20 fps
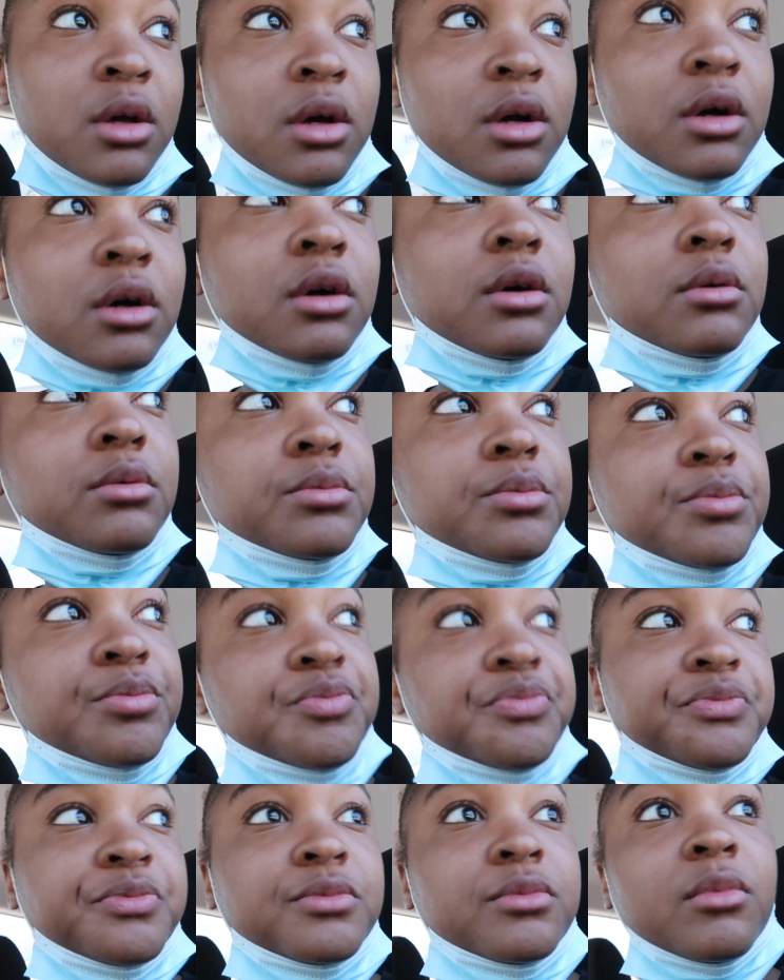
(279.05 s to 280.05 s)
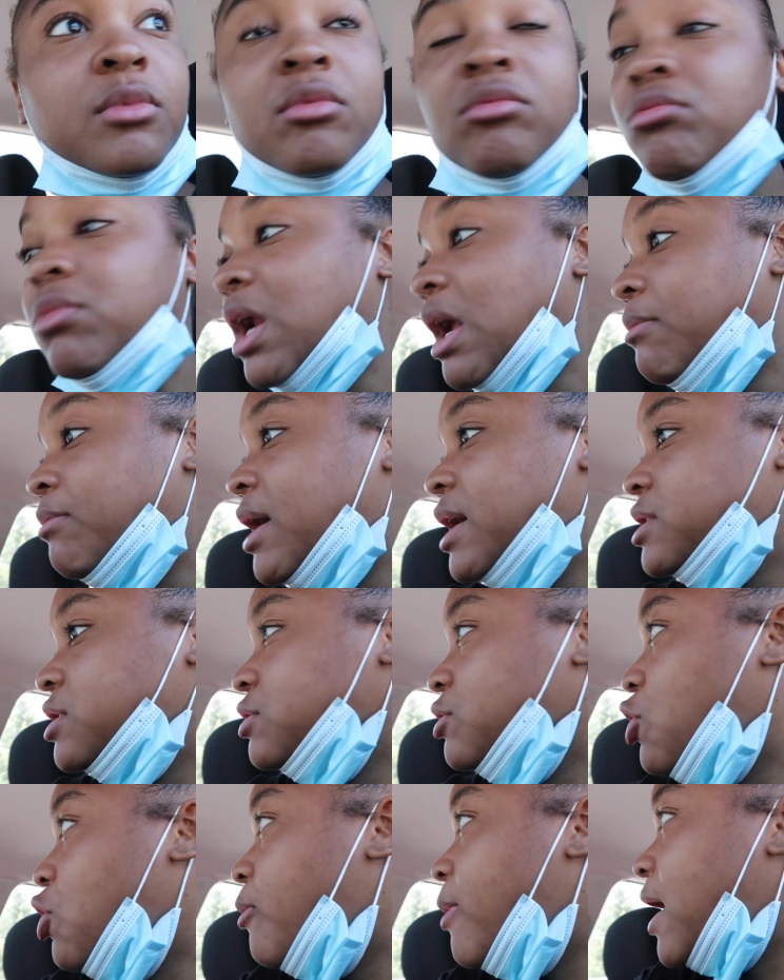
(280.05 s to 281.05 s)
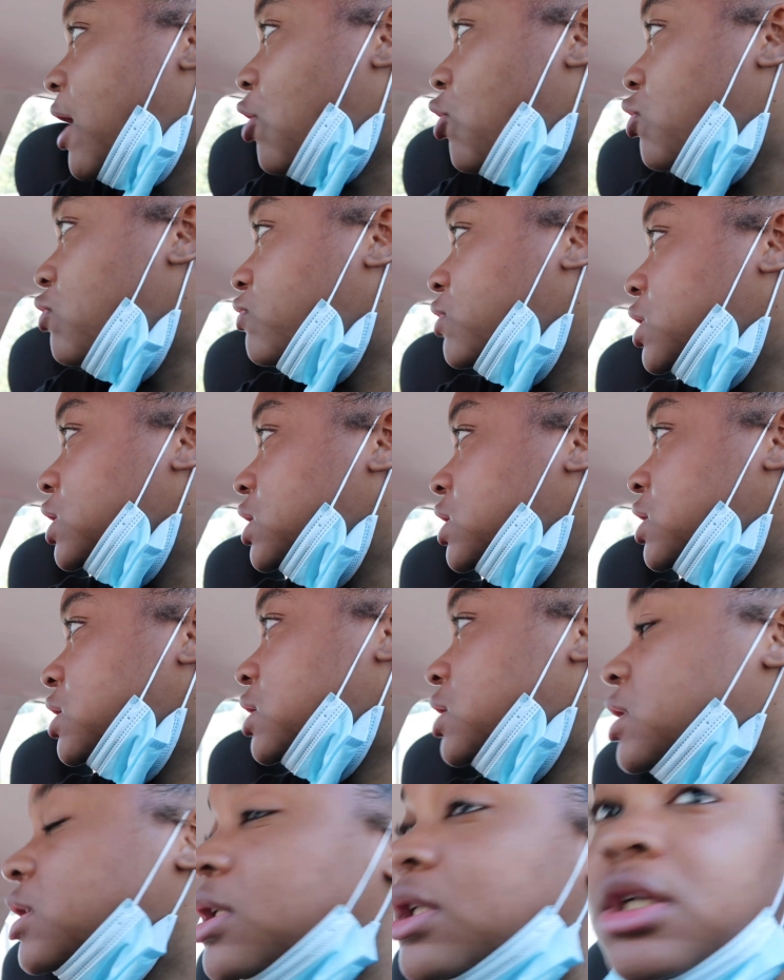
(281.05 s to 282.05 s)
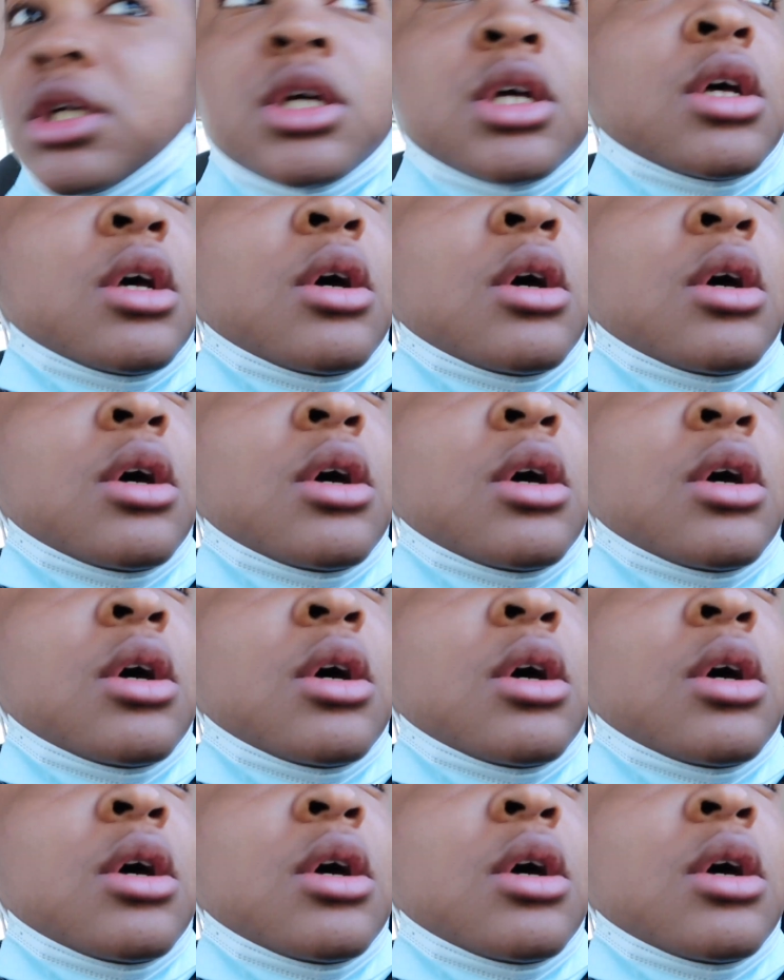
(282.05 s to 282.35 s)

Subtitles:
But I'm about to go back over to